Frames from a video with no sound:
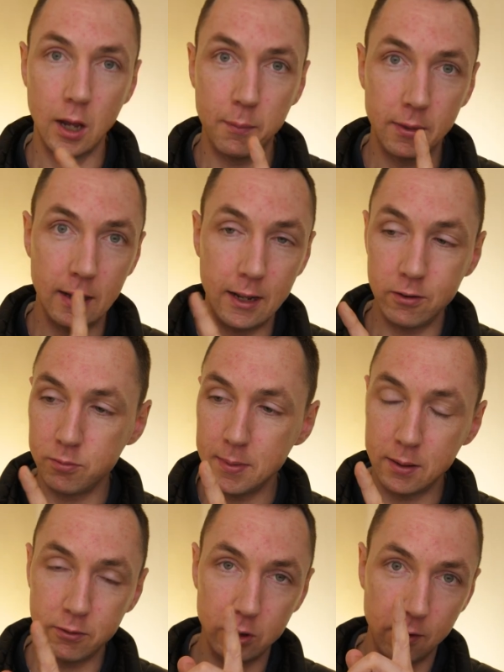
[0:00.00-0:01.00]
And with the lens
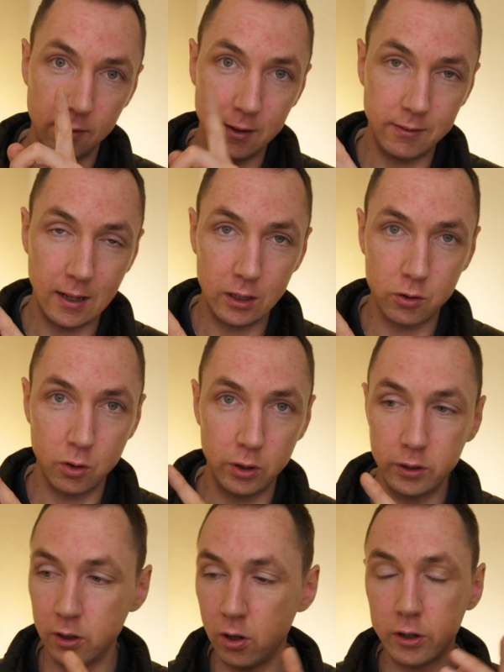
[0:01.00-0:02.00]
mounted on this
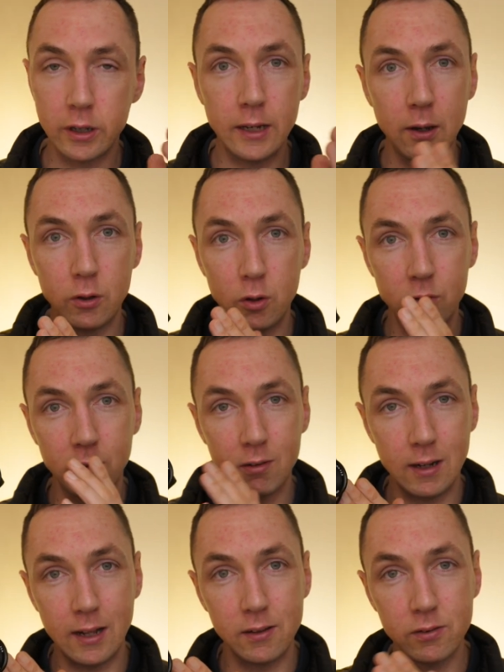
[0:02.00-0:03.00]
helicoid, I can now use this
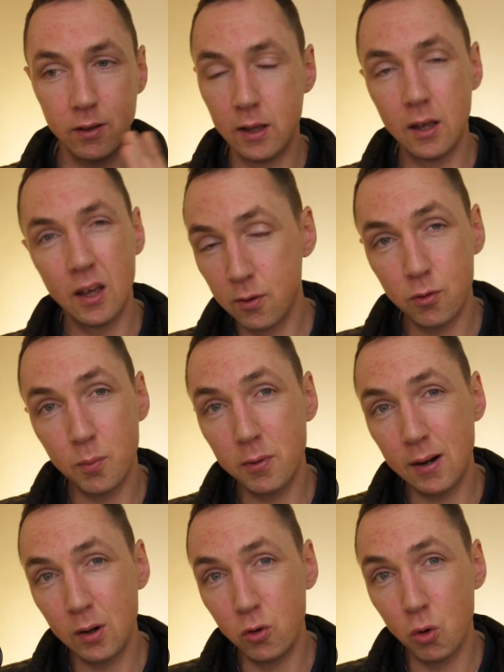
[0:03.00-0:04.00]
lens from
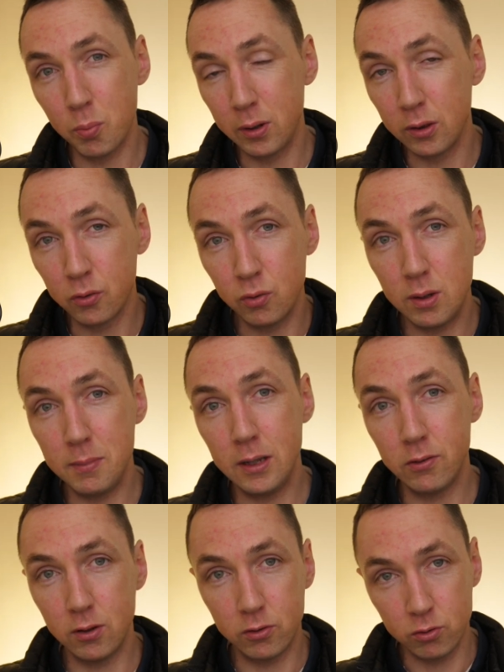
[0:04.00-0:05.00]
around 0.3
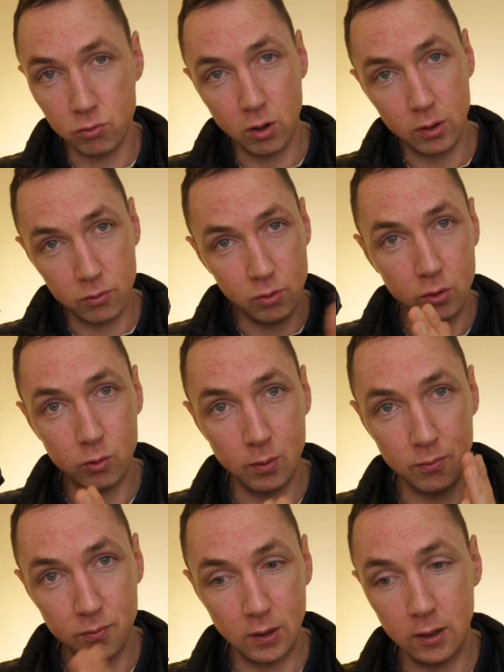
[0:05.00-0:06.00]
meters right through to
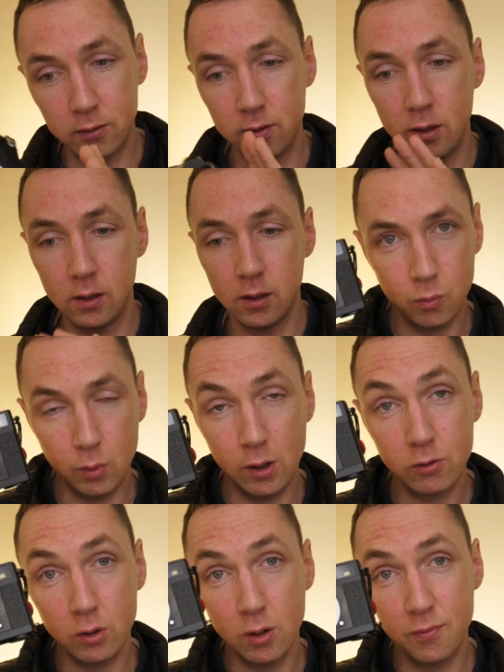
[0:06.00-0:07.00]
infinity.
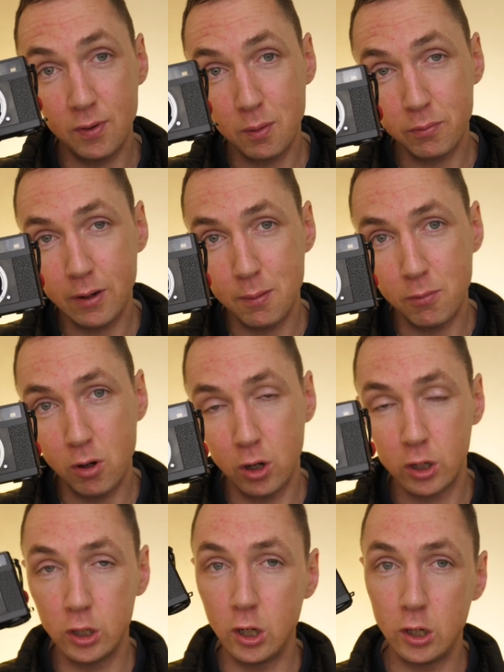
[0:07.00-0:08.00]
Whereas on a film camera, I
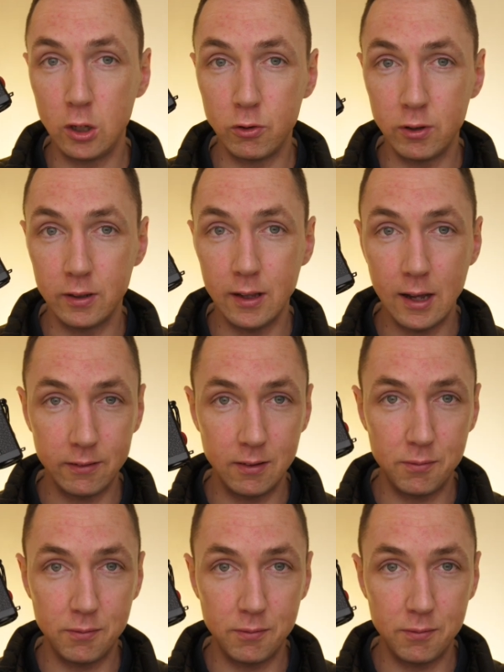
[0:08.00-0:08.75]
can only use it at